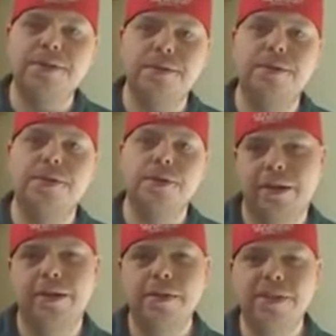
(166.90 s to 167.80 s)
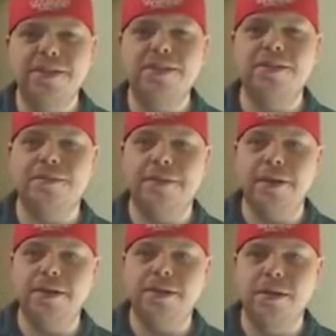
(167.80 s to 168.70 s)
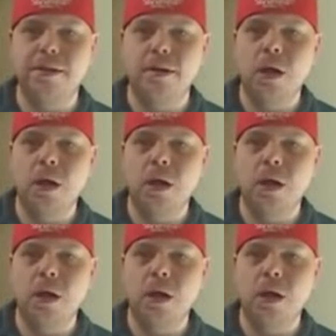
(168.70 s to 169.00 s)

research. This is the phase